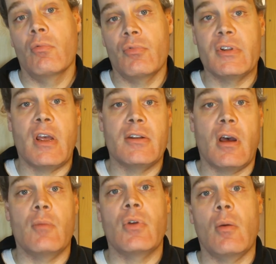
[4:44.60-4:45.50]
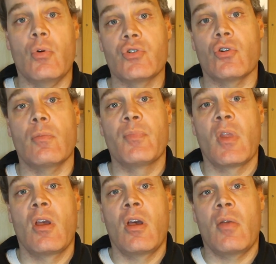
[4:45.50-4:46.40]
the daytime temperature.
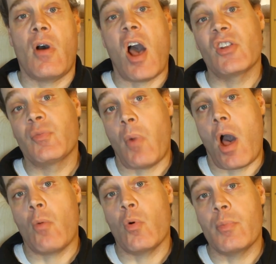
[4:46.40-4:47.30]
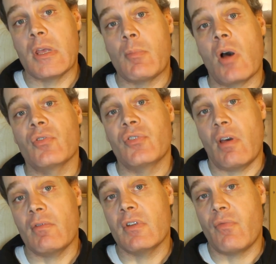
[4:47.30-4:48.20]
The hot spot will be about
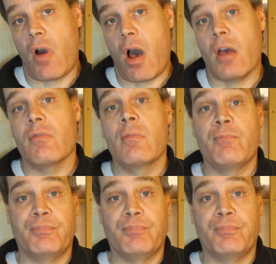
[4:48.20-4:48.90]
75